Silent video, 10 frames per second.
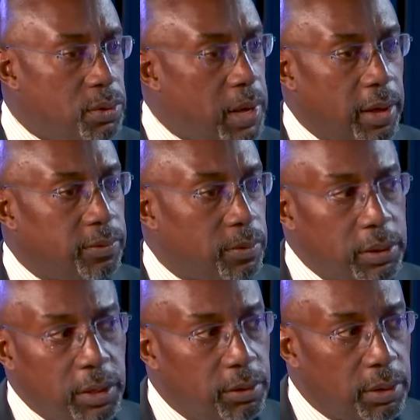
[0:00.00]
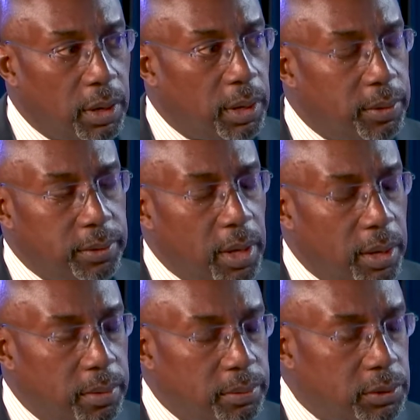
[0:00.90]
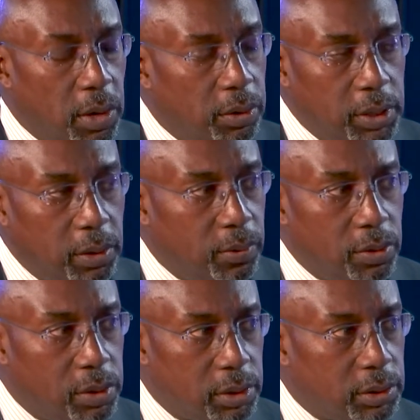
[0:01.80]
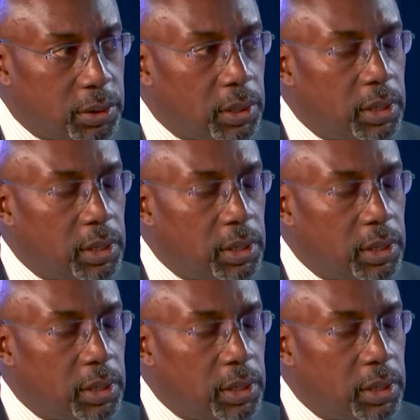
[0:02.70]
who have won Tony Awards